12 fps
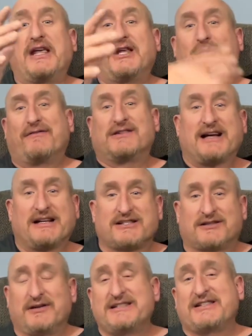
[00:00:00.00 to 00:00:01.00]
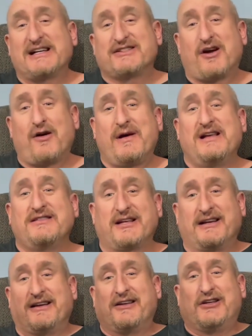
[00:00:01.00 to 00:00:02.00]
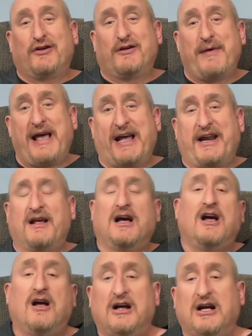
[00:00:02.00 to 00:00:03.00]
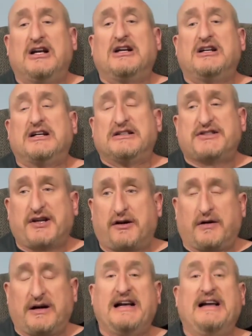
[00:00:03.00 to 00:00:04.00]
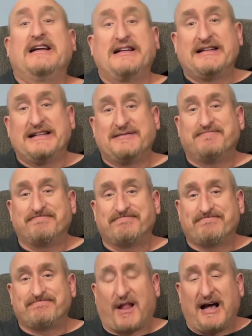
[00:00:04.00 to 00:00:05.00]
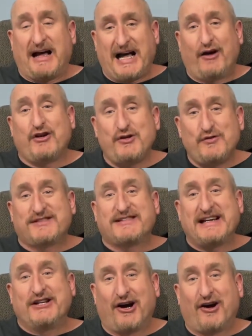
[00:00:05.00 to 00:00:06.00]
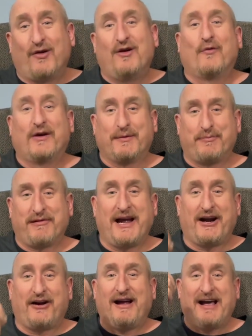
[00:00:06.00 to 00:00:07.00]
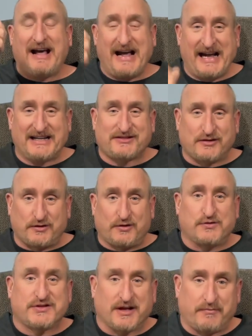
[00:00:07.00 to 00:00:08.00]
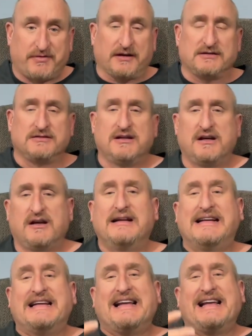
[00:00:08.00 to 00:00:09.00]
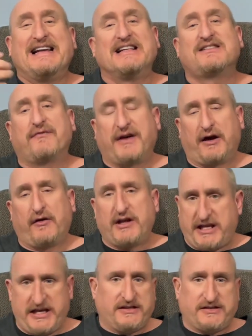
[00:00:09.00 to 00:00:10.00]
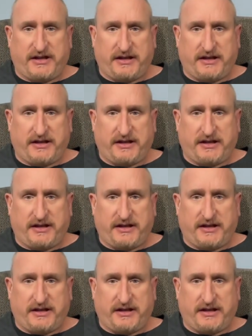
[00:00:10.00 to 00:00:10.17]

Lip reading: you, Advertising Rich. As always, you're the man. So, how do you say no when a player asks to do something? It is very easy.